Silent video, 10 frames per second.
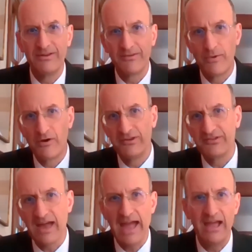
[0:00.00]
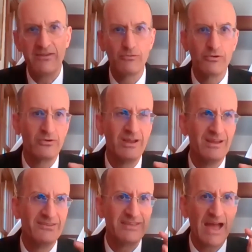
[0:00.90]
as opposed to science, where
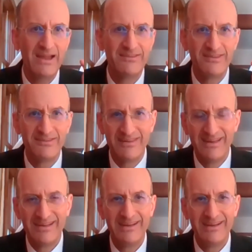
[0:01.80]
science is,